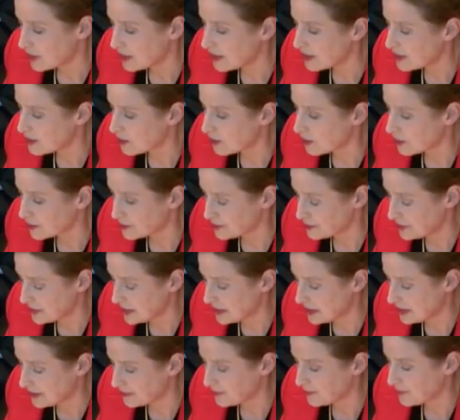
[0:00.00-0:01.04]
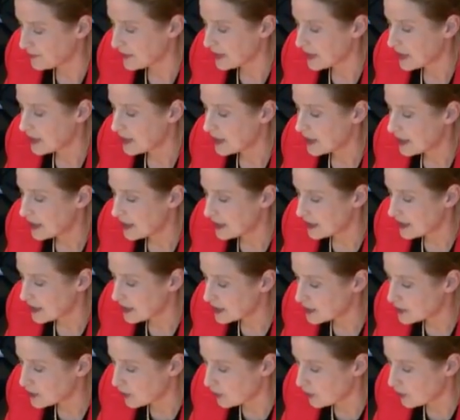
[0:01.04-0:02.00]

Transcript: or he called me, and